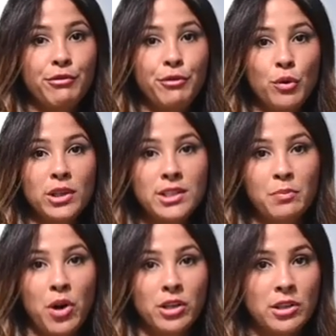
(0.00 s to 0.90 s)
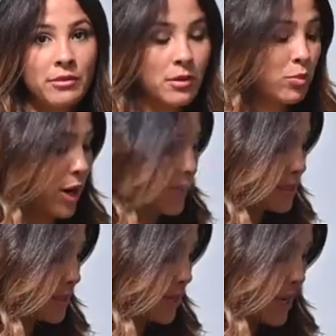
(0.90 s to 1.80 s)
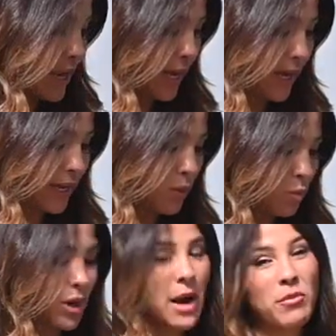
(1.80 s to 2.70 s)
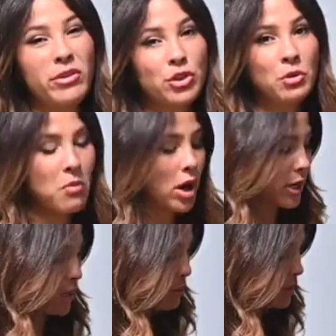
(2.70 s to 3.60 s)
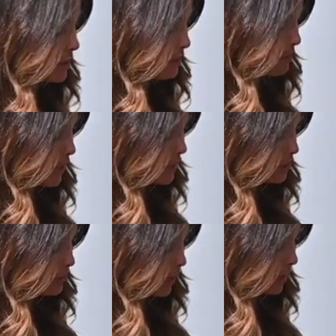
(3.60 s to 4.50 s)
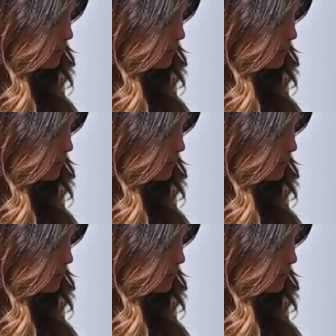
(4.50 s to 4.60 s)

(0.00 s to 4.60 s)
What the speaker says: the fullest part of the breast, and I'm going to mark it with some pins so I